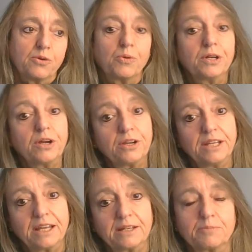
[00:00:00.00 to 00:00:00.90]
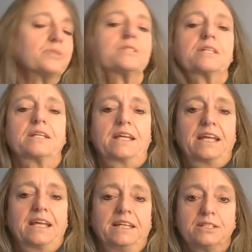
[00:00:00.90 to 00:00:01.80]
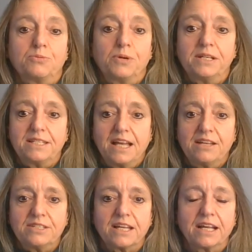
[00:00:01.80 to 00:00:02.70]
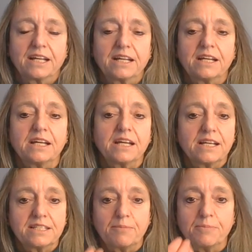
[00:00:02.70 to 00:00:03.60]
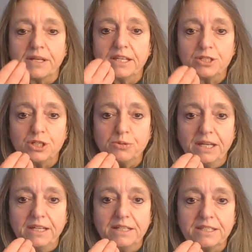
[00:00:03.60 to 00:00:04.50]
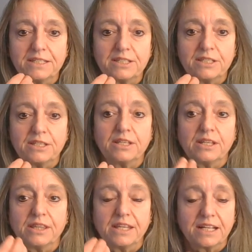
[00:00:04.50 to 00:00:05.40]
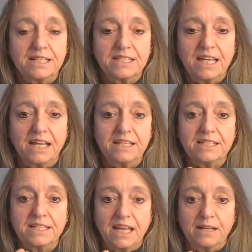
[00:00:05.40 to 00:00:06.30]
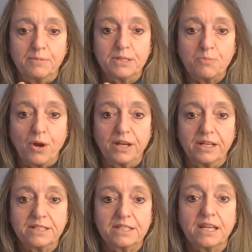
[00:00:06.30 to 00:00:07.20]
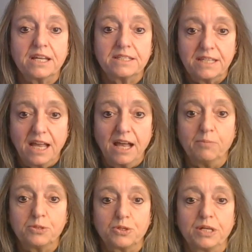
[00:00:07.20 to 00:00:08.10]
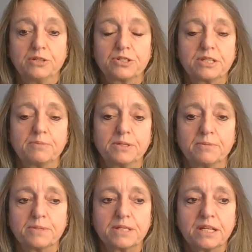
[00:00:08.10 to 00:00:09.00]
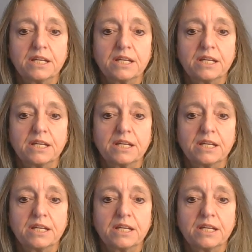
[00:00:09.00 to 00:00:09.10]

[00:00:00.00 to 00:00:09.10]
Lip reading: What are the edibles? It is what it sounds like. Something that you eat that contains cannabis products to help treat your symptoms.